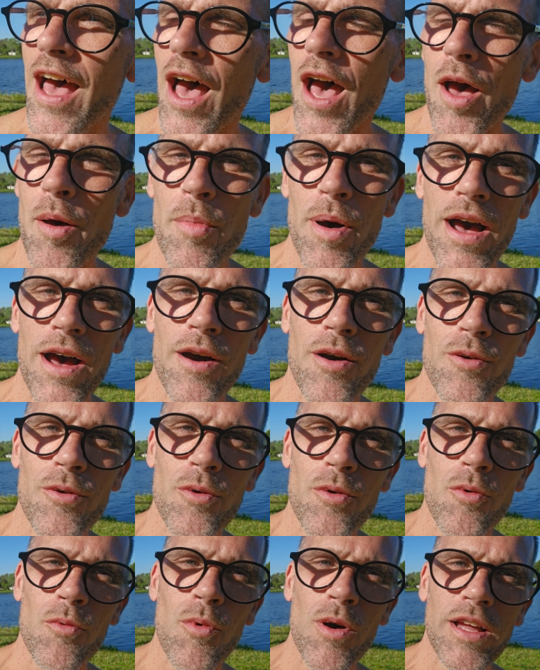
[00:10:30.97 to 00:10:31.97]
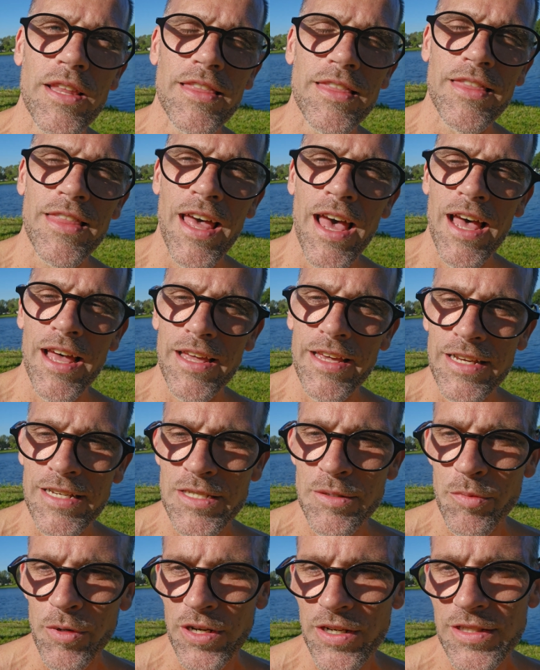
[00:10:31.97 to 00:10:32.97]
about what that
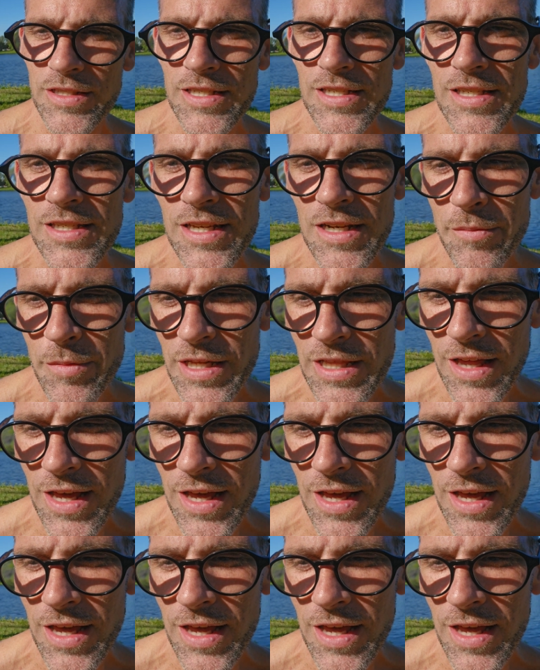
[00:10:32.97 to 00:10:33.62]
experience is going to be